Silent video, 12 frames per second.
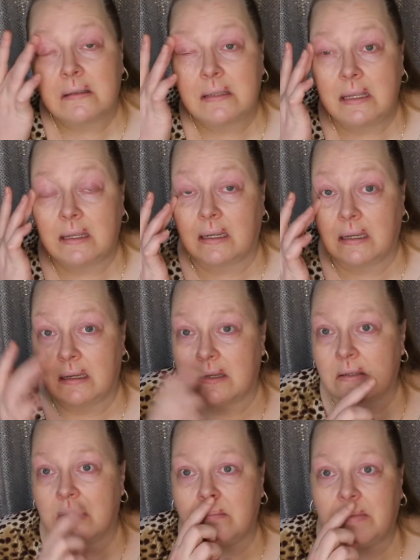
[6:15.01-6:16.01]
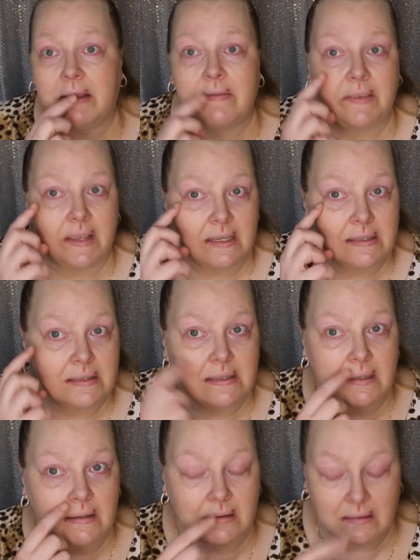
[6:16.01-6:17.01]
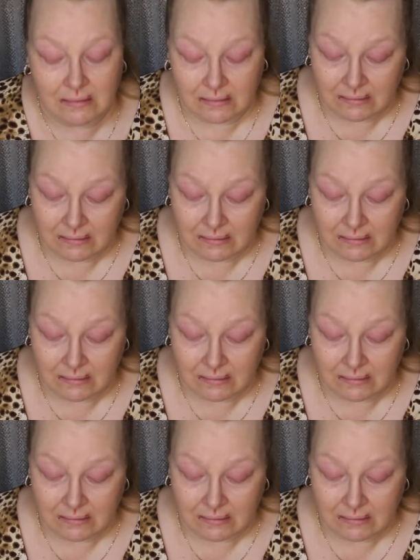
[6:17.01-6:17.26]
see the condition of my face still.